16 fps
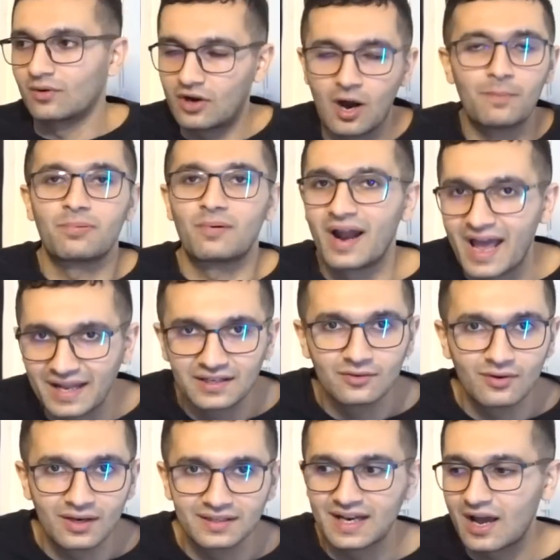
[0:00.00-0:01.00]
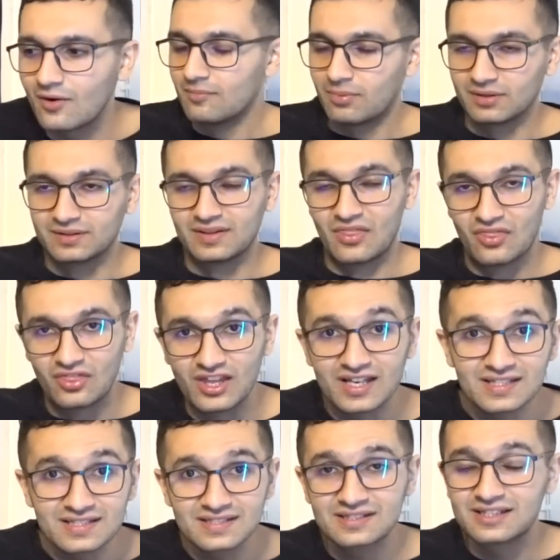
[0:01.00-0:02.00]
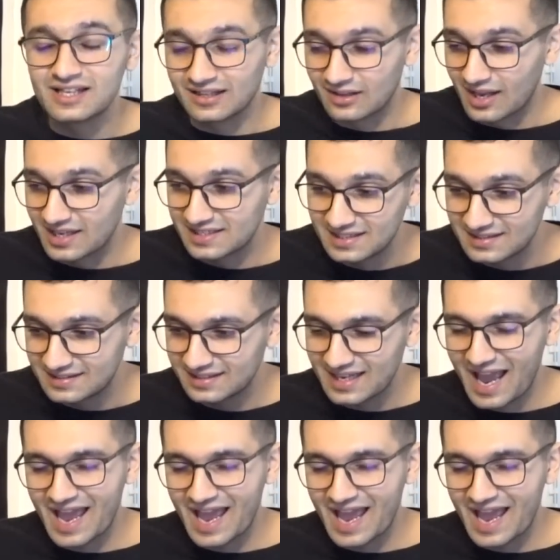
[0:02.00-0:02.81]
comprehend it right now, but this, the licensing,